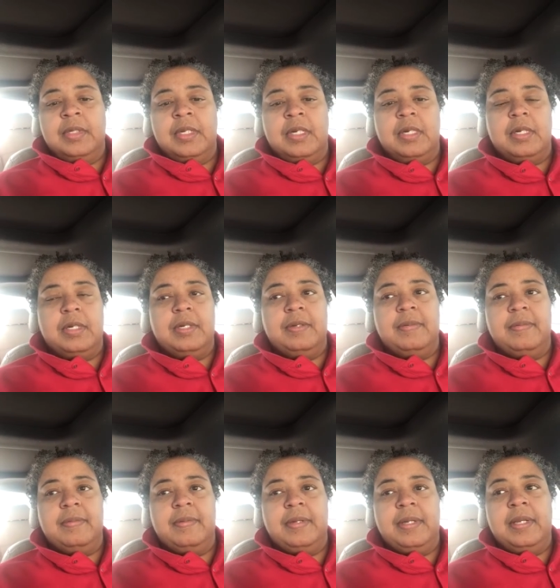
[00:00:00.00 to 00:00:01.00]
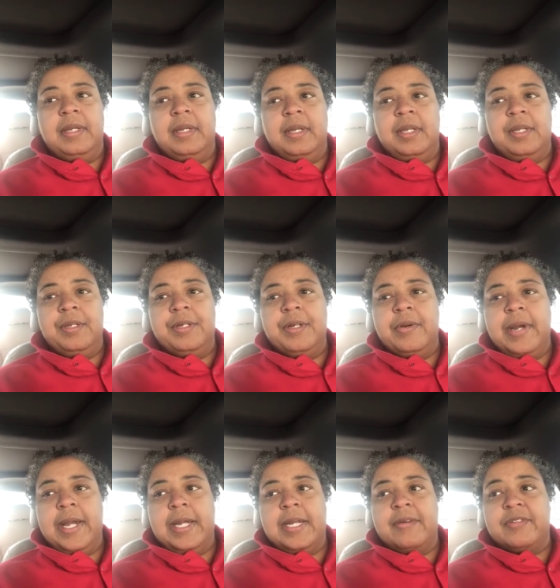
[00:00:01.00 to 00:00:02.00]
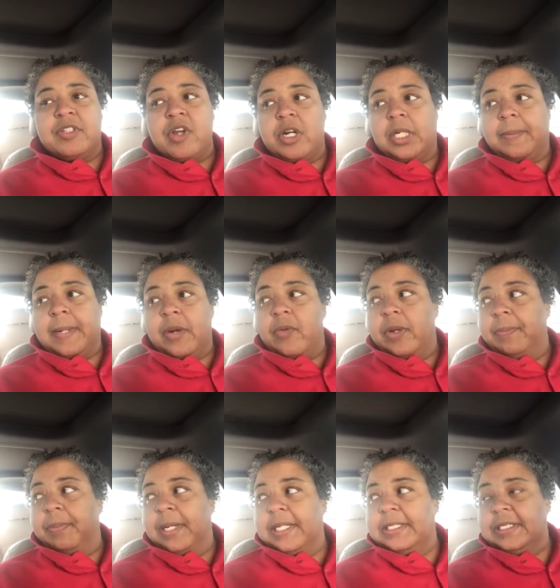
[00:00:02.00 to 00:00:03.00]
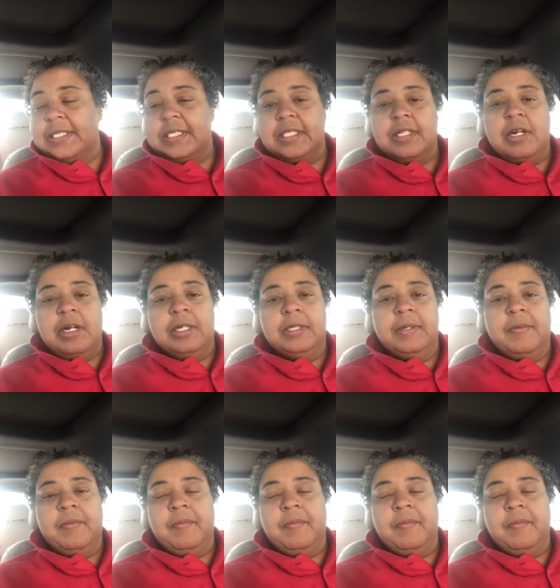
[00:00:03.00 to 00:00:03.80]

Ugh. You know, I ain't never talked about one place this long.